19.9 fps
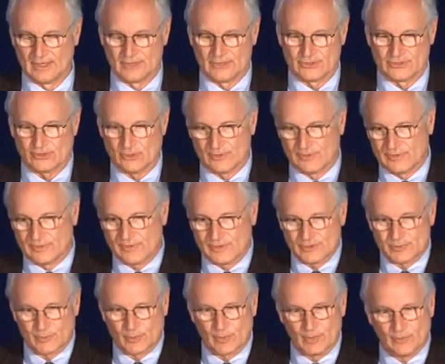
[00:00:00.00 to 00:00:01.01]
So if
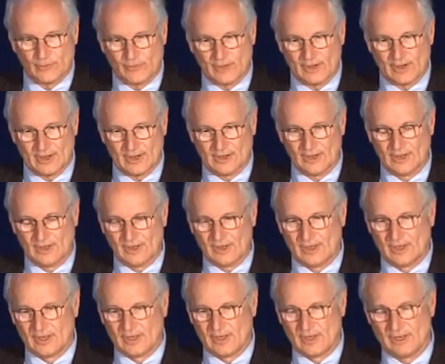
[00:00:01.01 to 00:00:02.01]
this profile
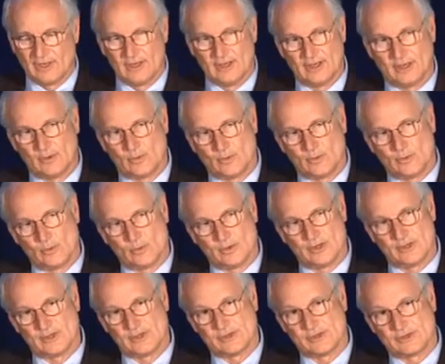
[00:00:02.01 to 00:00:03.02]

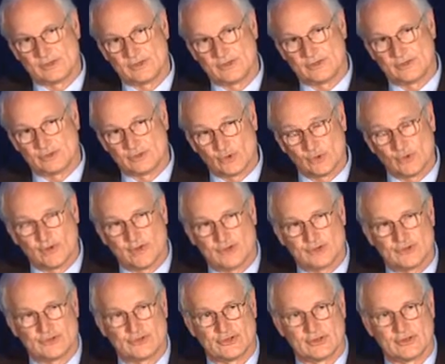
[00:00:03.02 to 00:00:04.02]
is
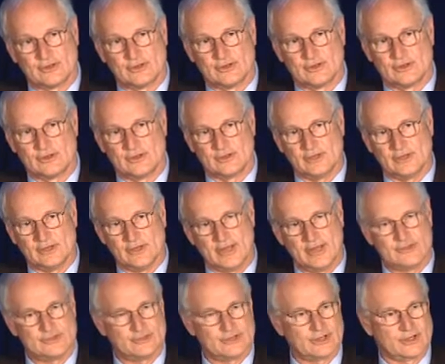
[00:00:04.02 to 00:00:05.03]
yours, then
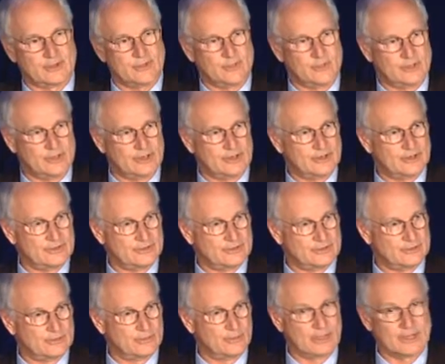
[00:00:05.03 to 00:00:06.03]
how does it compare
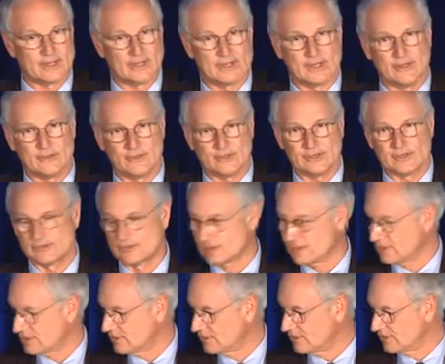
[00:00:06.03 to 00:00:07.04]
to Mike Kendrick's
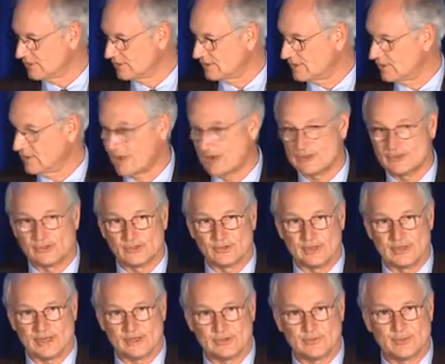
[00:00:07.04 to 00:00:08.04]
and
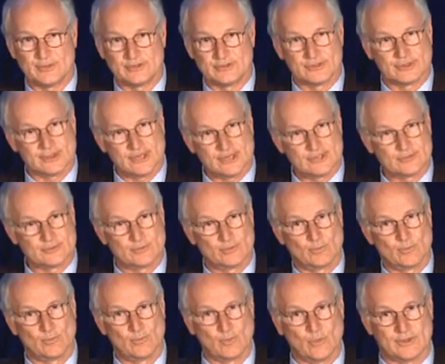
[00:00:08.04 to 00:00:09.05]
Horacio Asbun's? And that's
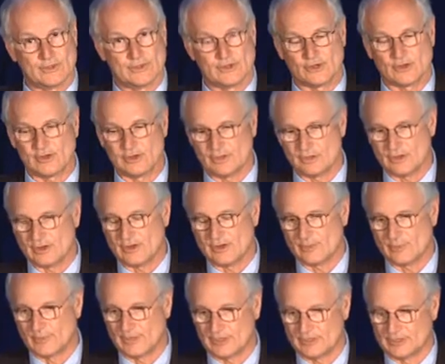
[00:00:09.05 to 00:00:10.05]
what they're going to
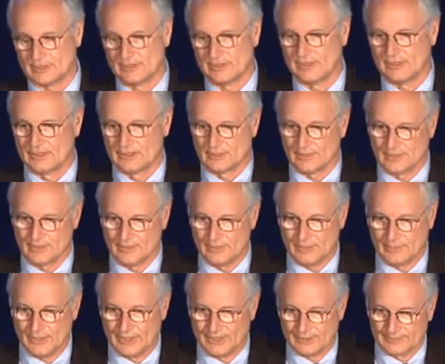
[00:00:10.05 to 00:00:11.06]
talk about in
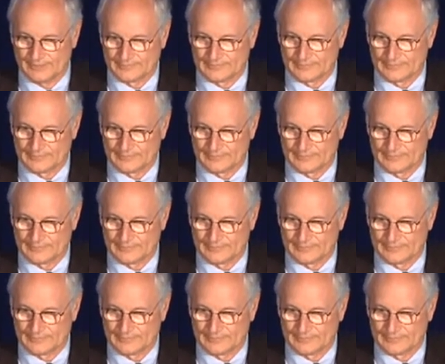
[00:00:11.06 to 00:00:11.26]
a minute.